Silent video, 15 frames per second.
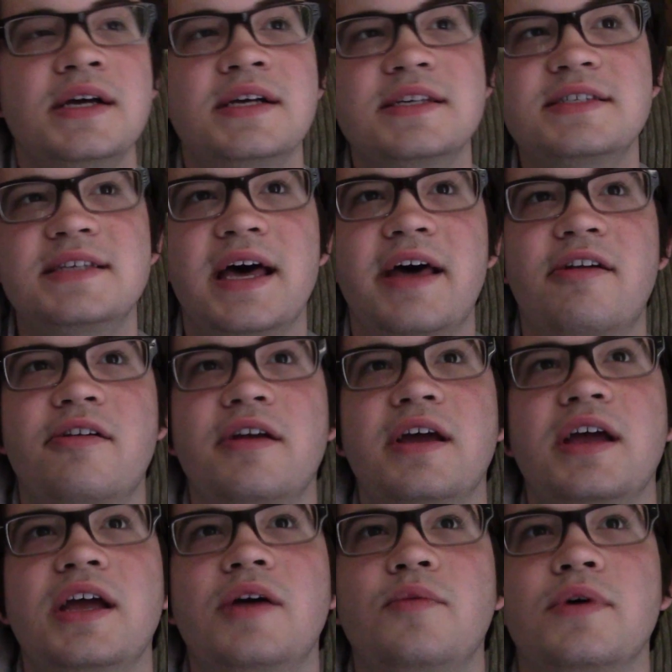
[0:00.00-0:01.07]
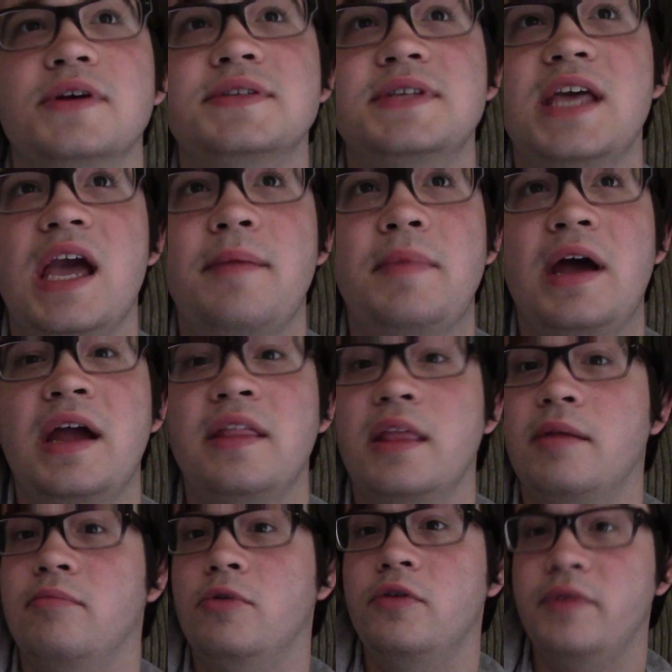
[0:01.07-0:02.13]
Saturday was game night and
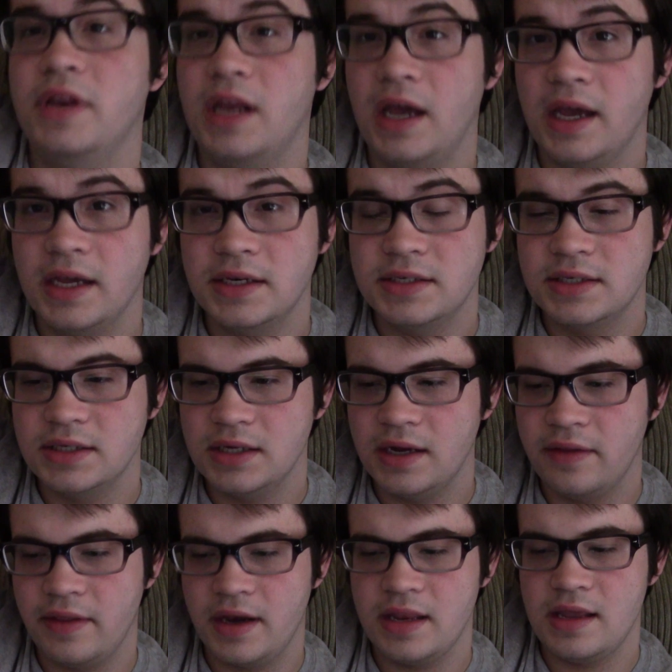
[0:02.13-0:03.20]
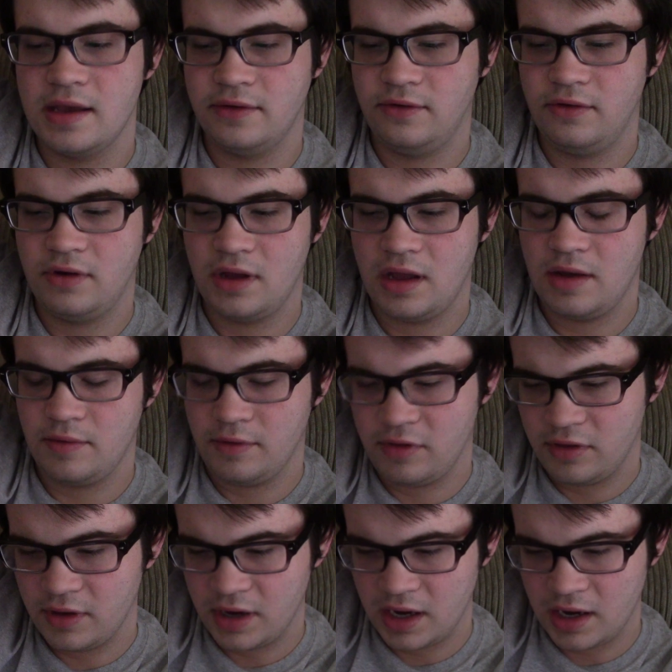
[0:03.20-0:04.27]
then movie night, and then yesterday was
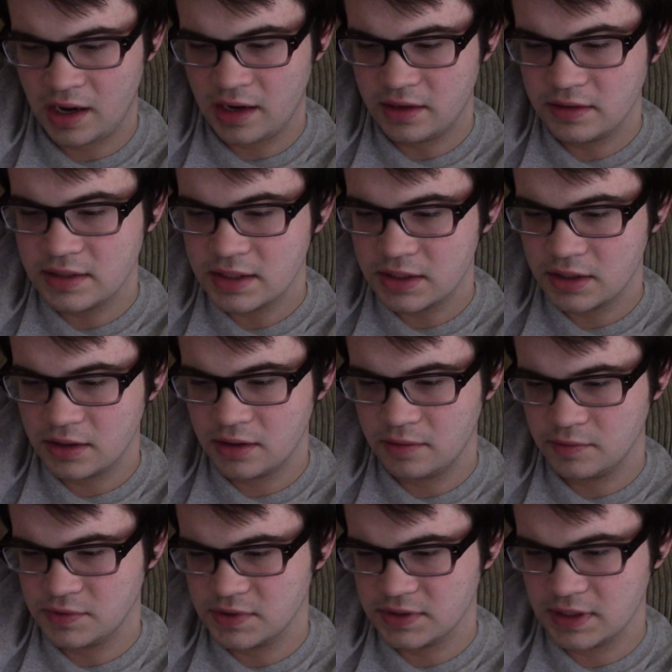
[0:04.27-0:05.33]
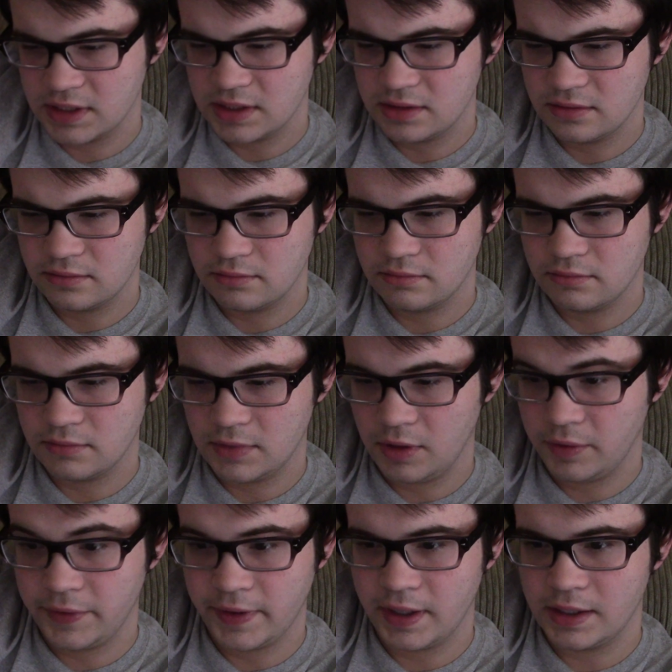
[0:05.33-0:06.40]
Sunday night dinner, which is like the
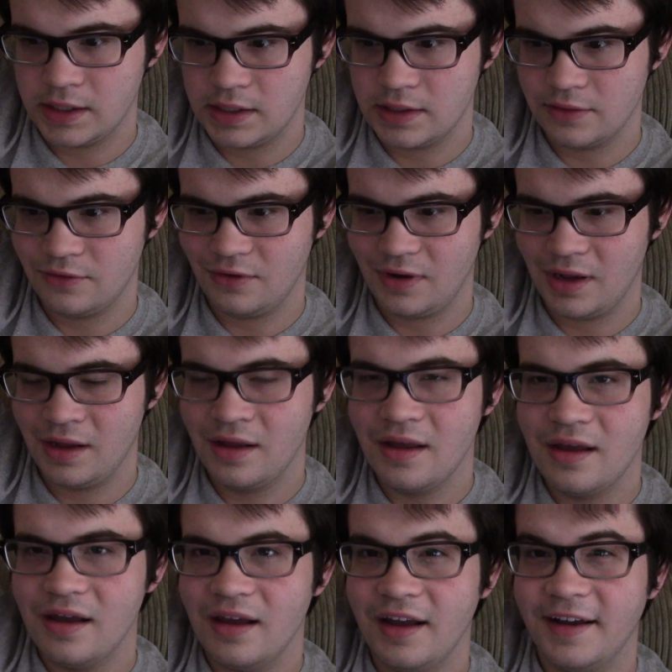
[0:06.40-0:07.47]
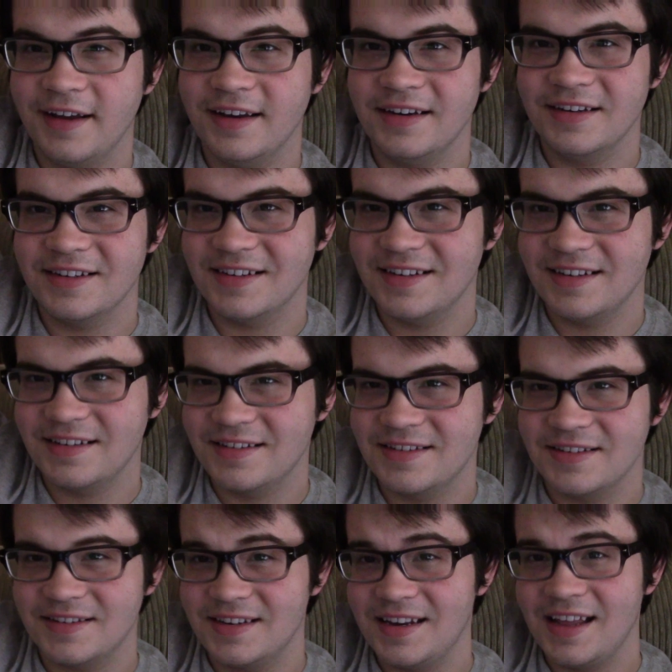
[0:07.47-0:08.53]
only thing I did yesterday, and
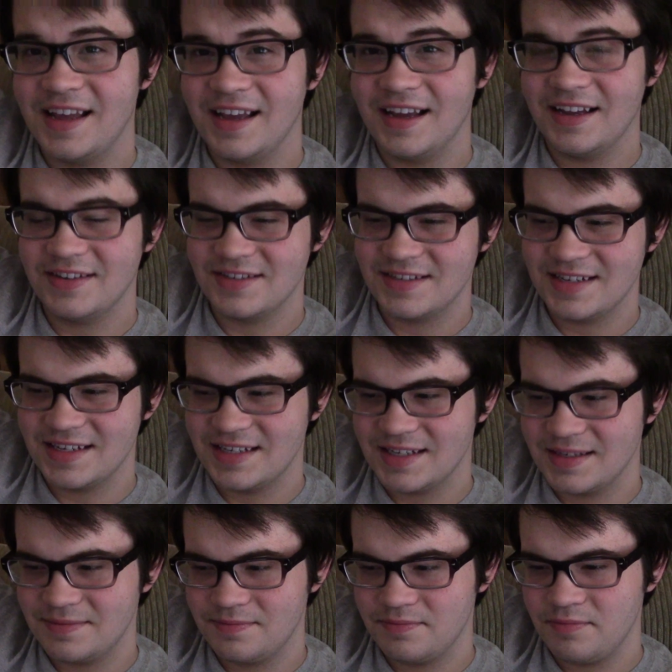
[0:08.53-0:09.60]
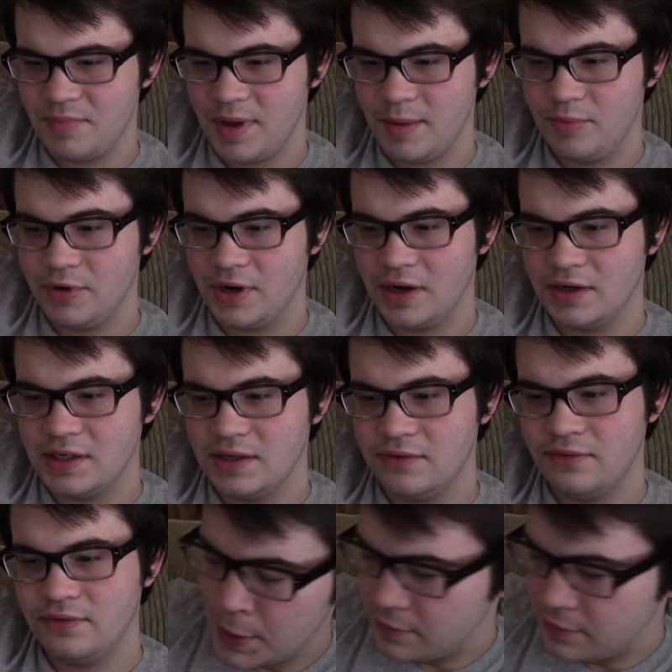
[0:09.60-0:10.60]
so today I just need to be productive.